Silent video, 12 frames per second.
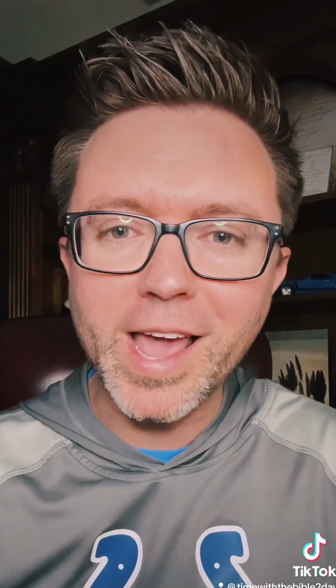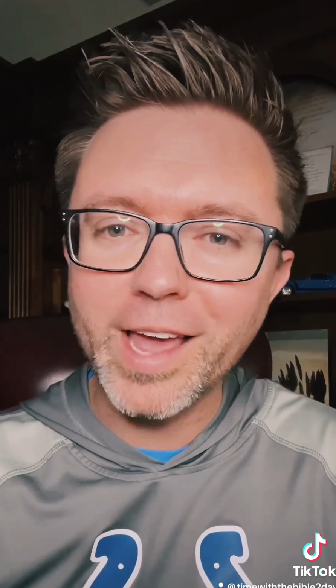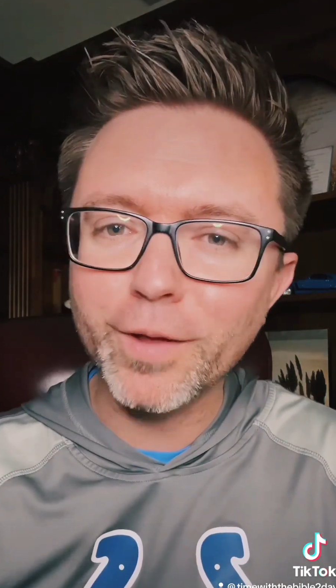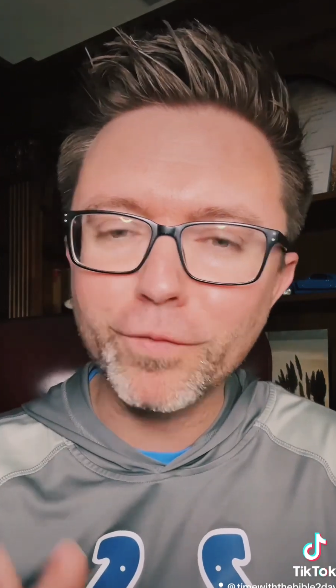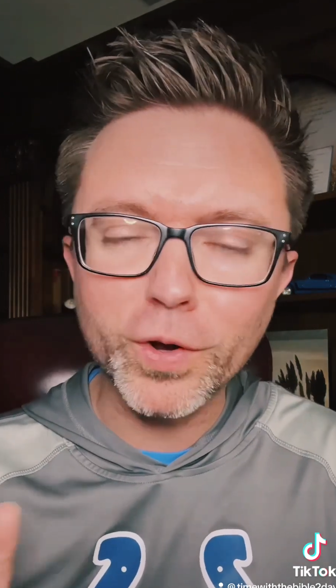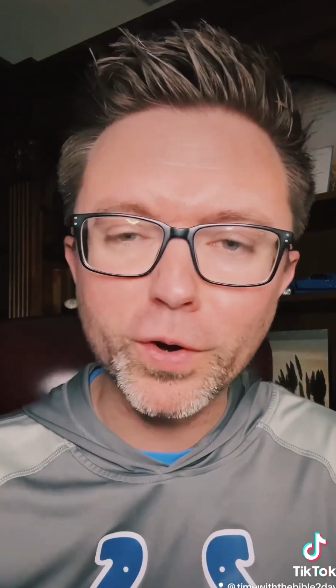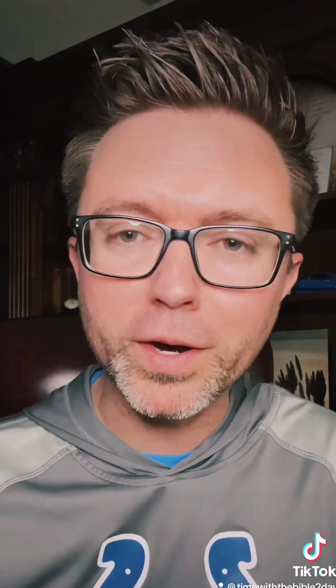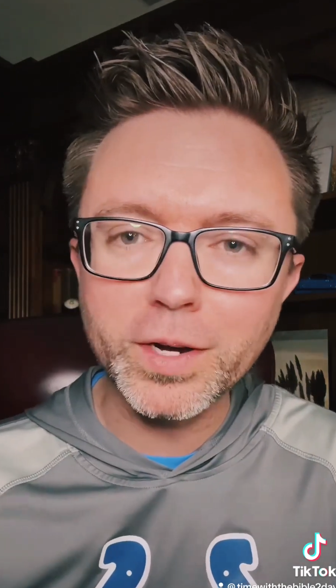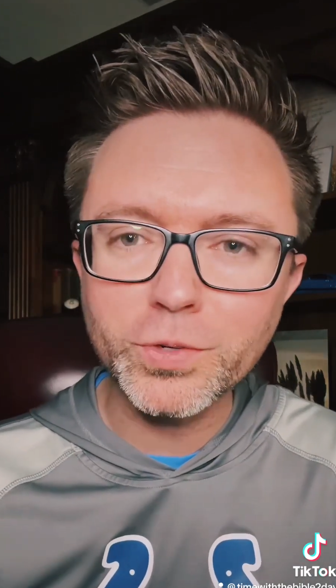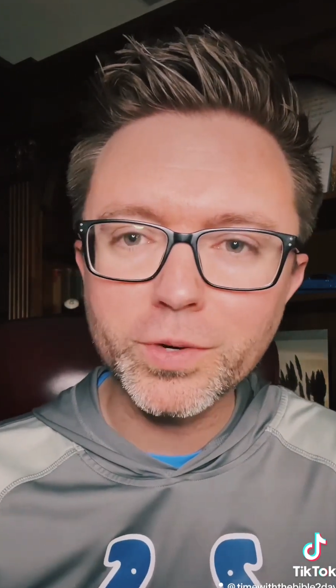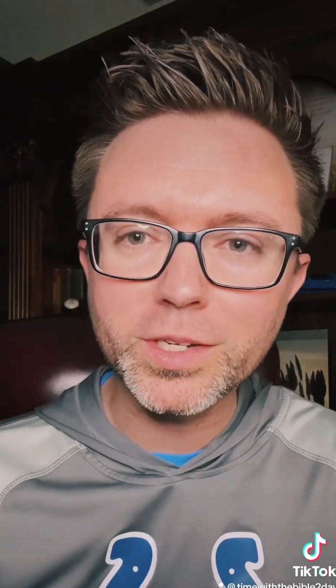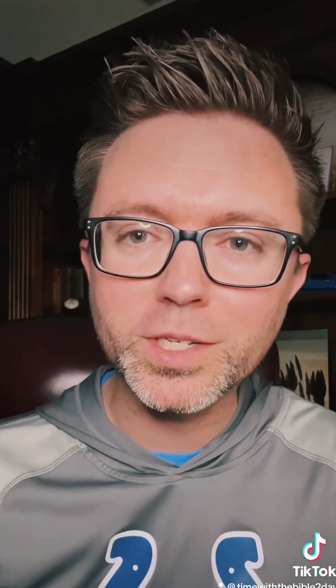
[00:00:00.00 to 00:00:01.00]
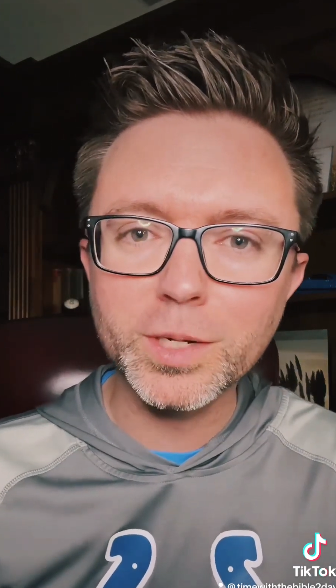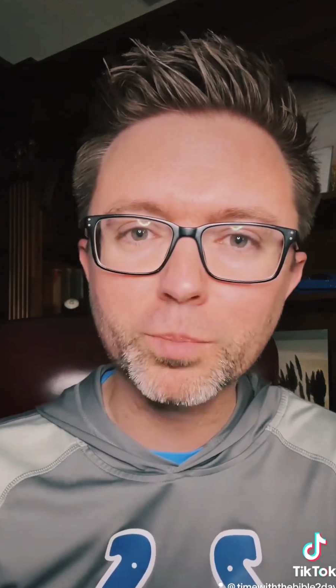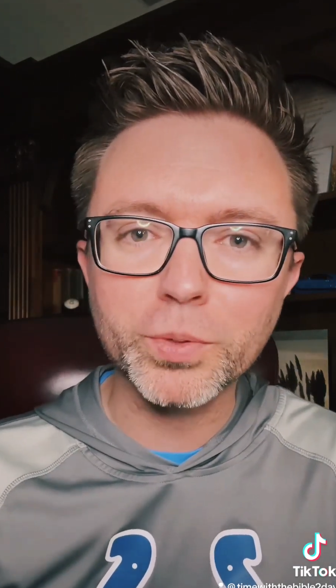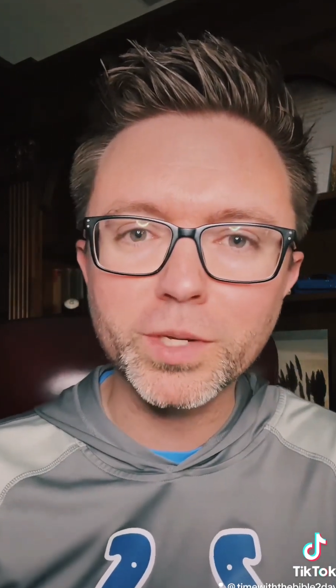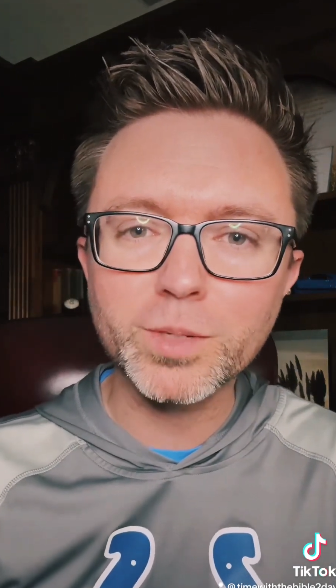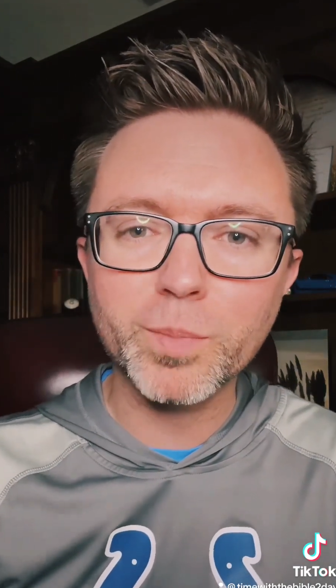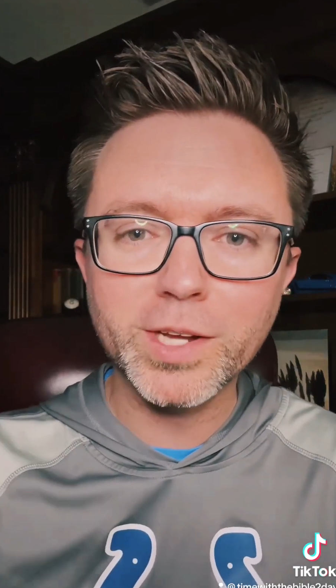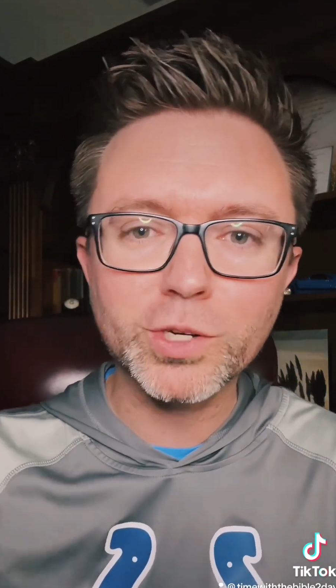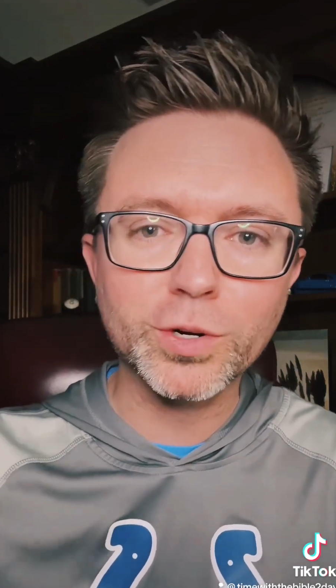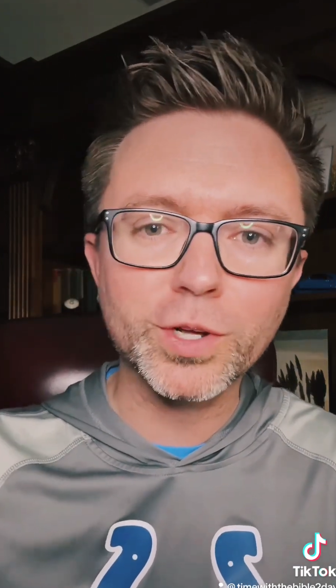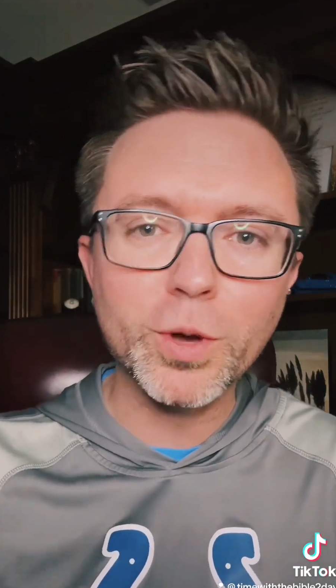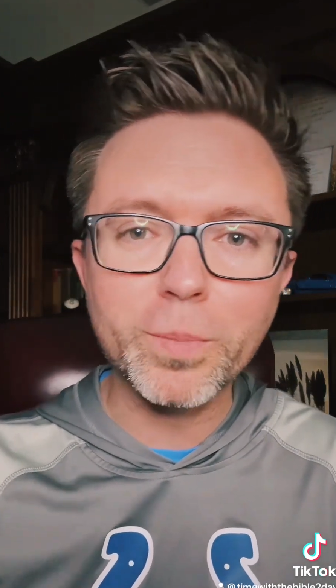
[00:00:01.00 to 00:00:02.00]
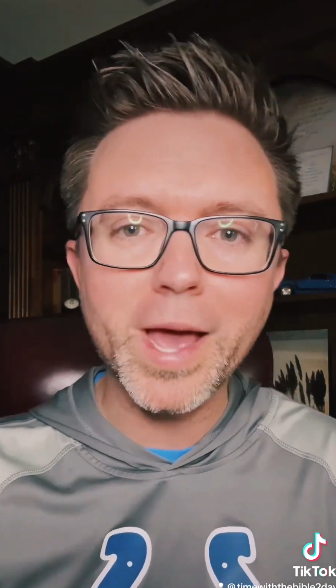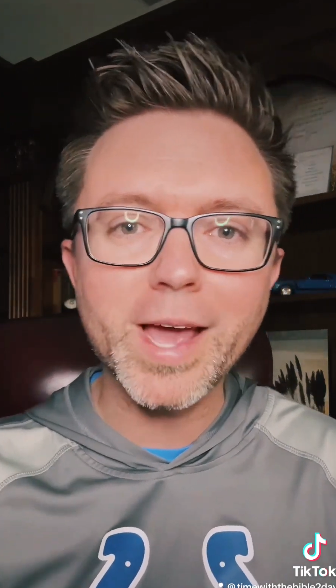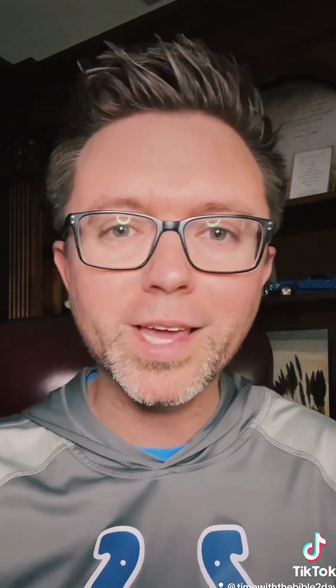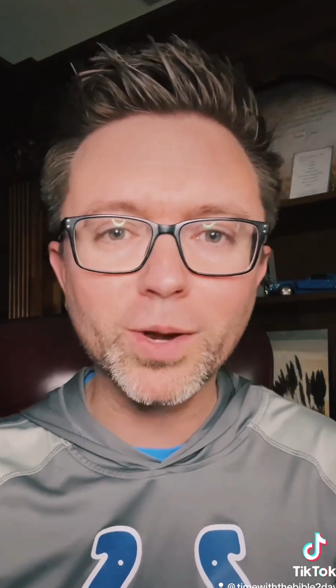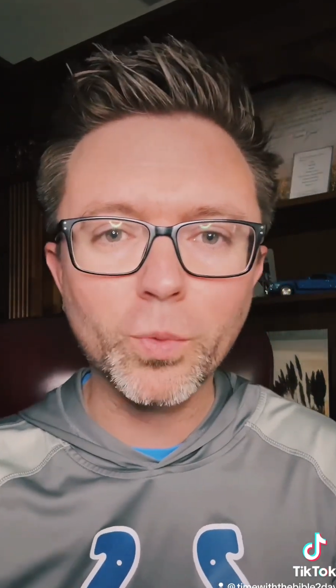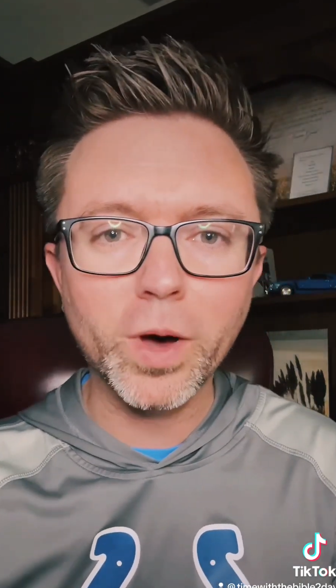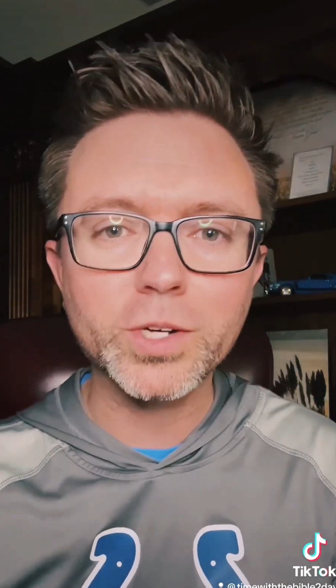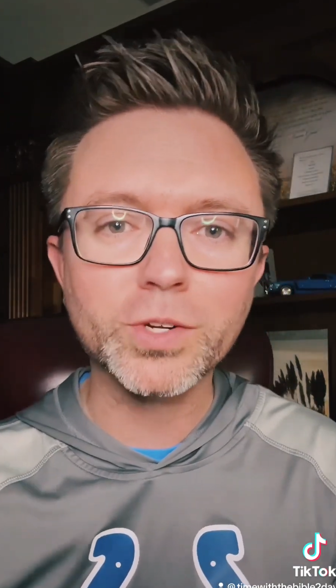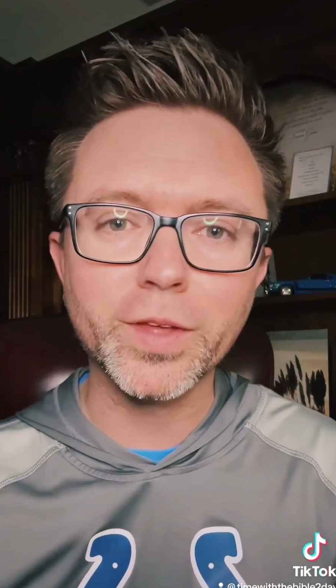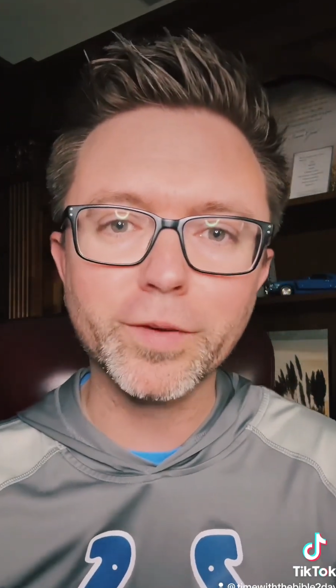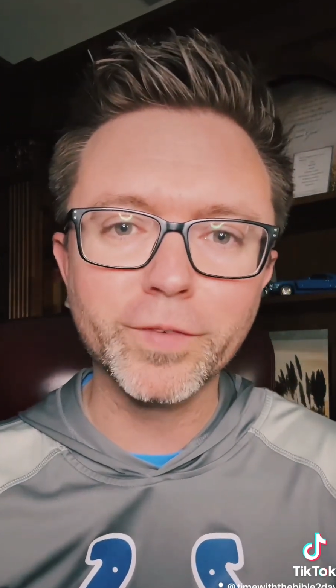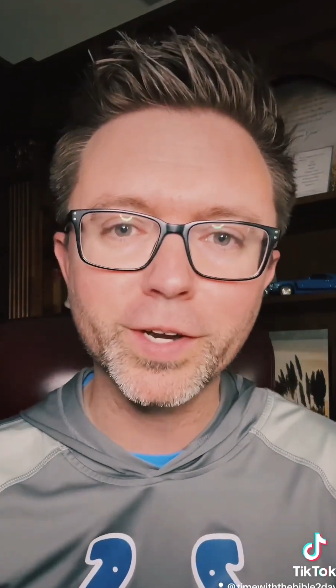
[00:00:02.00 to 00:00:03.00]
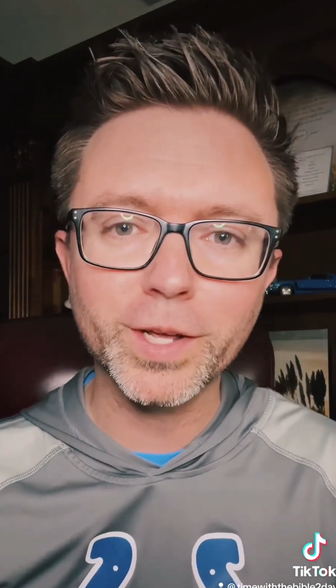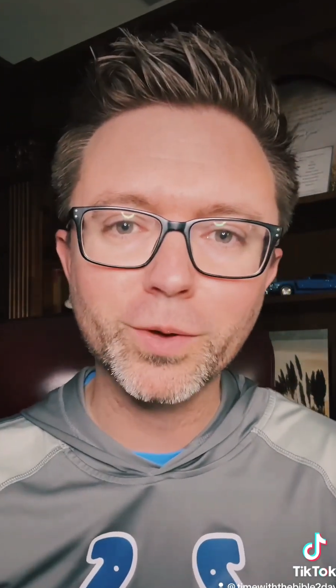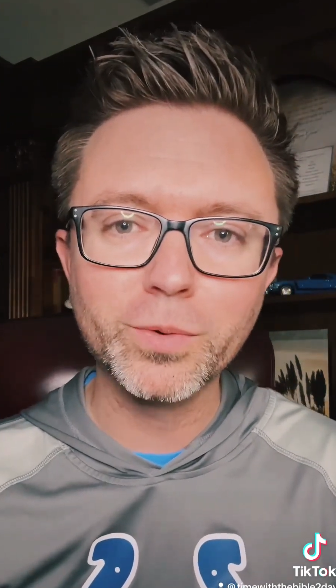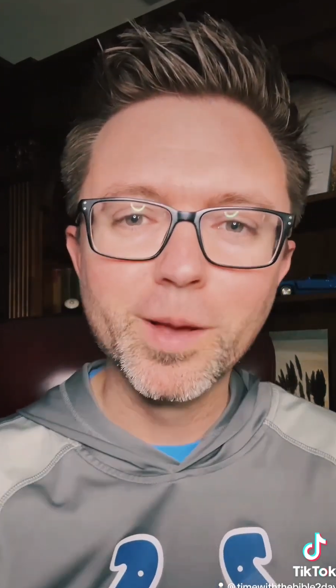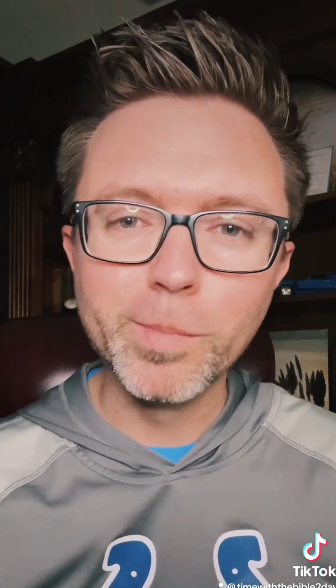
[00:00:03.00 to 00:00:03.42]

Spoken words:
and if you're interested, please make sure to go back and watch that video.